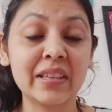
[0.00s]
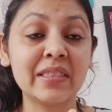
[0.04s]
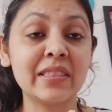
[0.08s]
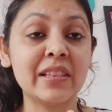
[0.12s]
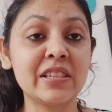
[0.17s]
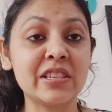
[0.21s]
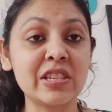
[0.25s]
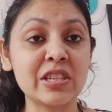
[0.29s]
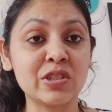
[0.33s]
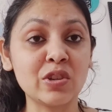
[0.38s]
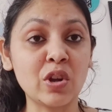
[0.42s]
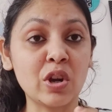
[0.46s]

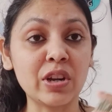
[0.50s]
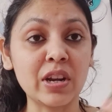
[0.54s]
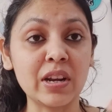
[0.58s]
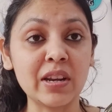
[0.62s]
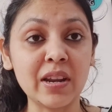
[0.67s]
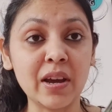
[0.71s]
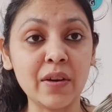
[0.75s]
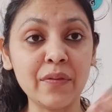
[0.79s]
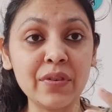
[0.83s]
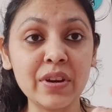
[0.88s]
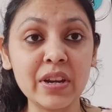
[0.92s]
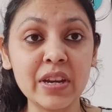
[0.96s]
This is not a
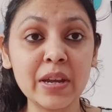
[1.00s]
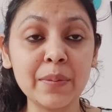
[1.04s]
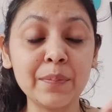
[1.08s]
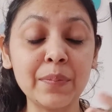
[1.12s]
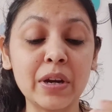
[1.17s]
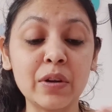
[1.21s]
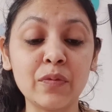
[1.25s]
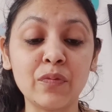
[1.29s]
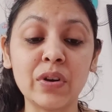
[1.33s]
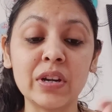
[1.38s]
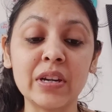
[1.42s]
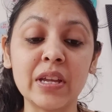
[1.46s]
love reading,
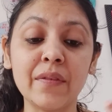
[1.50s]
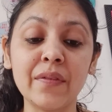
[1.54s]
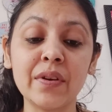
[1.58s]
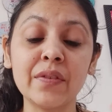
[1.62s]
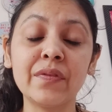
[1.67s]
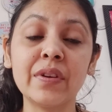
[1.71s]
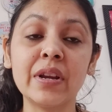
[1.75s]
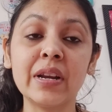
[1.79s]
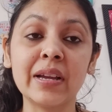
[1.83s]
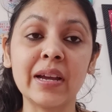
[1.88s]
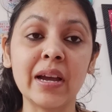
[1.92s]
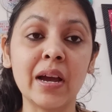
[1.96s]
but whatever
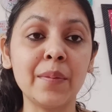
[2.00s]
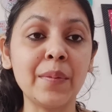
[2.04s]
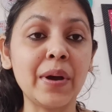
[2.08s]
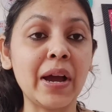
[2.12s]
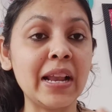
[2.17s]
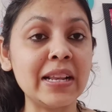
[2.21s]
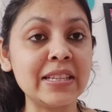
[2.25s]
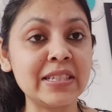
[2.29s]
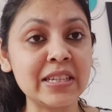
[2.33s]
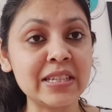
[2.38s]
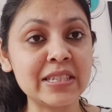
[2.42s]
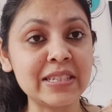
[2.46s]
will come,
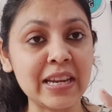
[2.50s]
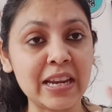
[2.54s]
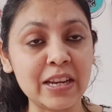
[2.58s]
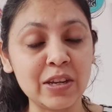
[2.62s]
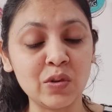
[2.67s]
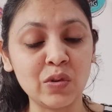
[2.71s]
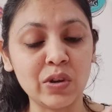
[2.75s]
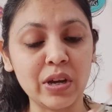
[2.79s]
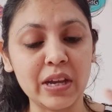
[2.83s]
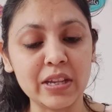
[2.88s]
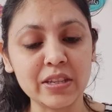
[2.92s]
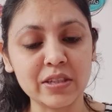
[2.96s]
I'll just tell
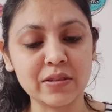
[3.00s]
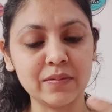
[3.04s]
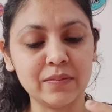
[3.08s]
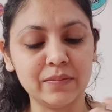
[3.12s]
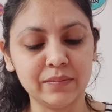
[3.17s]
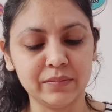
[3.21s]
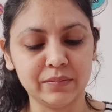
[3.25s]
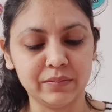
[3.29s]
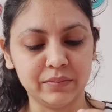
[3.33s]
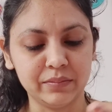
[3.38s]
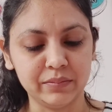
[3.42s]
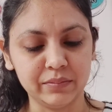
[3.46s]
you guys.
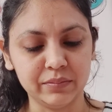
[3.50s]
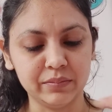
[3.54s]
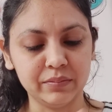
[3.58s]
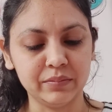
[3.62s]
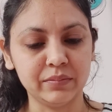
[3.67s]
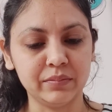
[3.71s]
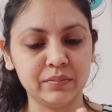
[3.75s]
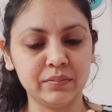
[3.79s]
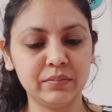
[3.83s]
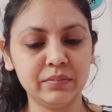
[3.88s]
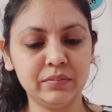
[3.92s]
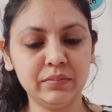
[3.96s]

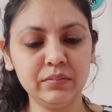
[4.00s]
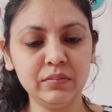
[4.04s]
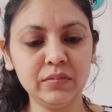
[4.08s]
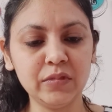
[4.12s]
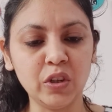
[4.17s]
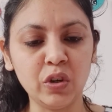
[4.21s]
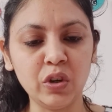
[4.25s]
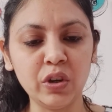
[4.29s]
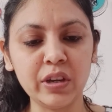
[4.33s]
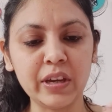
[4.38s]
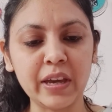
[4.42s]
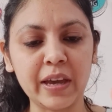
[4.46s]

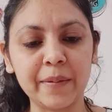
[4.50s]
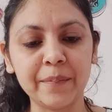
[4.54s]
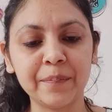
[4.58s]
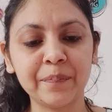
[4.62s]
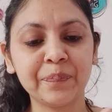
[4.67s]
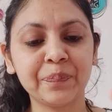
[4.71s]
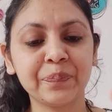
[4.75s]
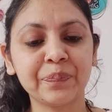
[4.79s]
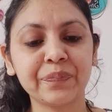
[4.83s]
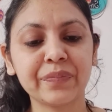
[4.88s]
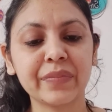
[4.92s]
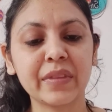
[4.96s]
Okay,
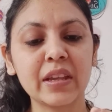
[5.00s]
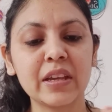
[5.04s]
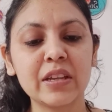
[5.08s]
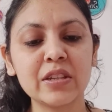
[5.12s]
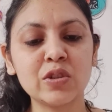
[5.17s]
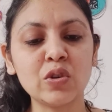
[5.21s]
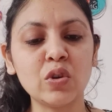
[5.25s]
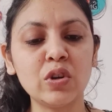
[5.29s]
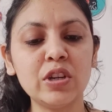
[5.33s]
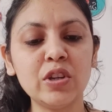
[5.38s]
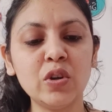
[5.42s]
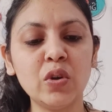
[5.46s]

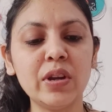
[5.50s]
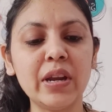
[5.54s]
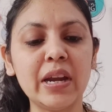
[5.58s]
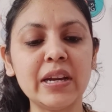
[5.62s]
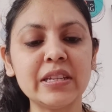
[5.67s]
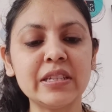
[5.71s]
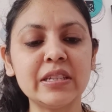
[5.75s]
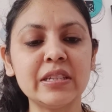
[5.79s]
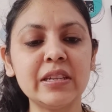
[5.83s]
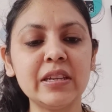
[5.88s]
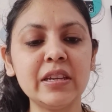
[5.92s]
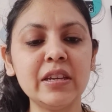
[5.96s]
so Leo,
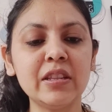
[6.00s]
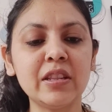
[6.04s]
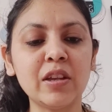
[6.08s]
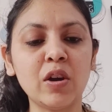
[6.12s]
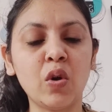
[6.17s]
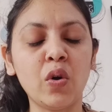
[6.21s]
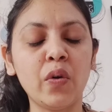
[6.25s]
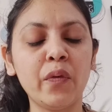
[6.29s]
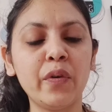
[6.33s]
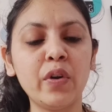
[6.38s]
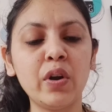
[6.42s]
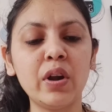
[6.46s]
let's see
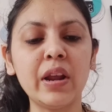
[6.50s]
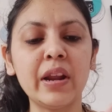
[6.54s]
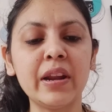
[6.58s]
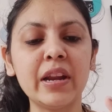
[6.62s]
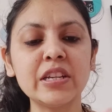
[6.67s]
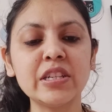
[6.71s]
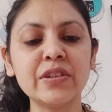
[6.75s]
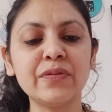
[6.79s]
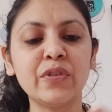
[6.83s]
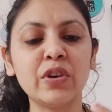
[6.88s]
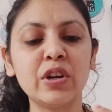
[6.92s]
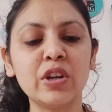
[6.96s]
the overall
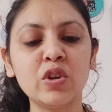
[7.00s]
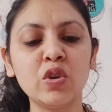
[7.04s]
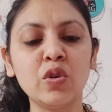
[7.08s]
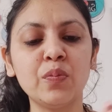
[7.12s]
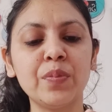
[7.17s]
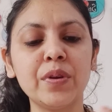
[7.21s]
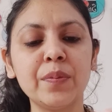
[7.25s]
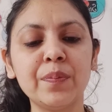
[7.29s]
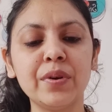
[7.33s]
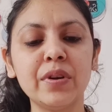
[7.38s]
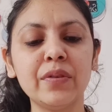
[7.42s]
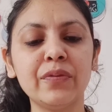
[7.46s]
energy for Leo
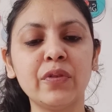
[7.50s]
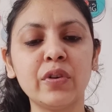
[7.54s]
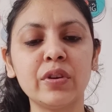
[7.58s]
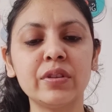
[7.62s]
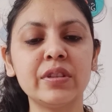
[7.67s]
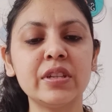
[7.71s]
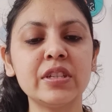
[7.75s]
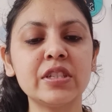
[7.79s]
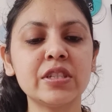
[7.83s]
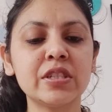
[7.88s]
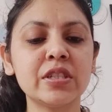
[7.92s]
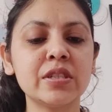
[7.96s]
people for
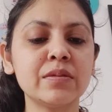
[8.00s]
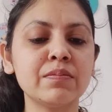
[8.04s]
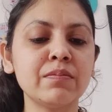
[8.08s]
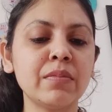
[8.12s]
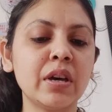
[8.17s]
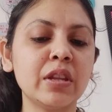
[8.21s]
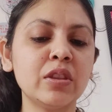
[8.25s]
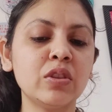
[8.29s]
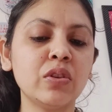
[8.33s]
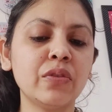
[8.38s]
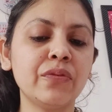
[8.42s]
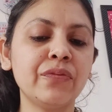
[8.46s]
this
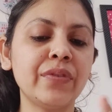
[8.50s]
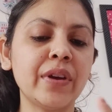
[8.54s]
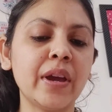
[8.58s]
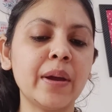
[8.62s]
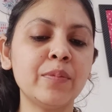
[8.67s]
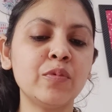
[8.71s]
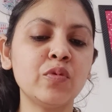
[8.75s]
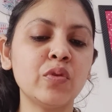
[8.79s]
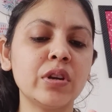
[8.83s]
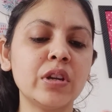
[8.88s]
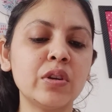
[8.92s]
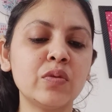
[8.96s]
month of
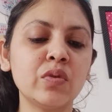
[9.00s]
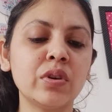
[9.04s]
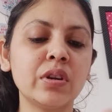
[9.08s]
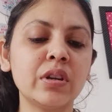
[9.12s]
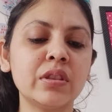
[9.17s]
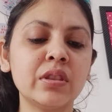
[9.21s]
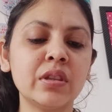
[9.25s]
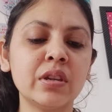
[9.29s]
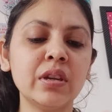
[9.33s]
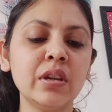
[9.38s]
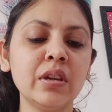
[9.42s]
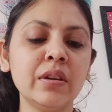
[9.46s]
Feb
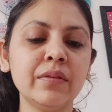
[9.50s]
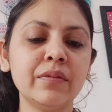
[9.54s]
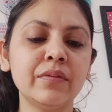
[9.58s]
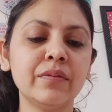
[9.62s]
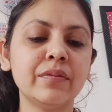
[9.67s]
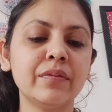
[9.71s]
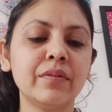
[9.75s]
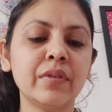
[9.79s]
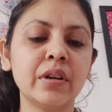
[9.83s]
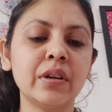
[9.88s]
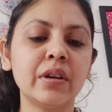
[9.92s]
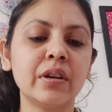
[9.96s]
2023.
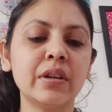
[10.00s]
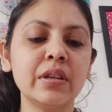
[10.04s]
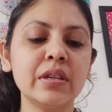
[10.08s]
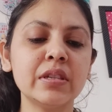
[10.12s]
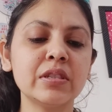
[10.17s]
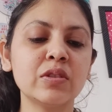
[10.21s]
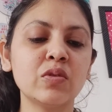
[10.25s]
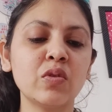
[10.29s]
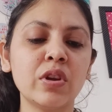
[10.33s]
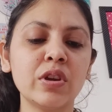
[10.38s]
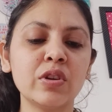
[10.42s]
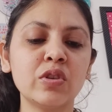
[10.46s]
What it
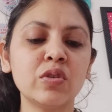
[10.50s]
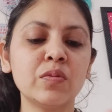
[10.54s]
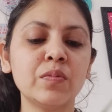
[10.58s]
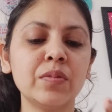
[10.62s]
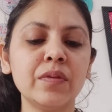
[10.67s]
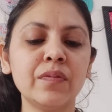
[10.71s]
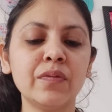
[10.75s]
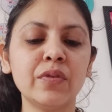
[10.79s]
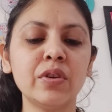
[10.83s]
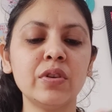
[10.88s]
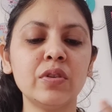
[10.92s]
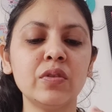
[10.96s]
is going to
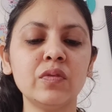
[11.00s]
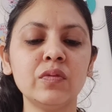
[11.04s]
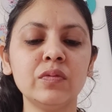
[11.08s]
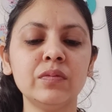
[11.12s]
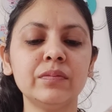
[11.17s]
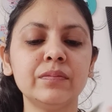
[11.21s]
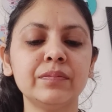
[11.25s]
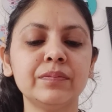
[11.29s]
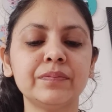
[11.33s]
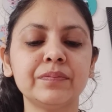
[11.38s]
be for you.